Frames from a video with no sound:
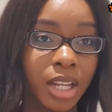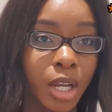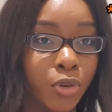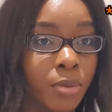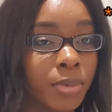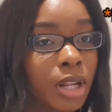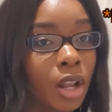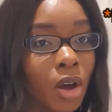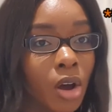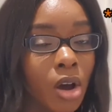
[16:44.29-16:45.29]
criminal
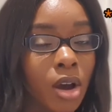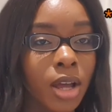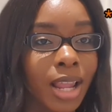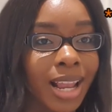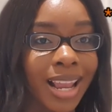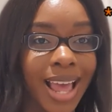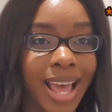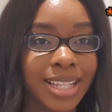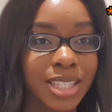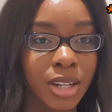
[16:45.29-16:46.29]
law,
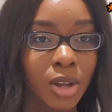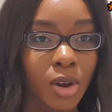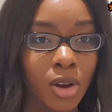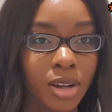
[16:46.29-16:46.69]
land law,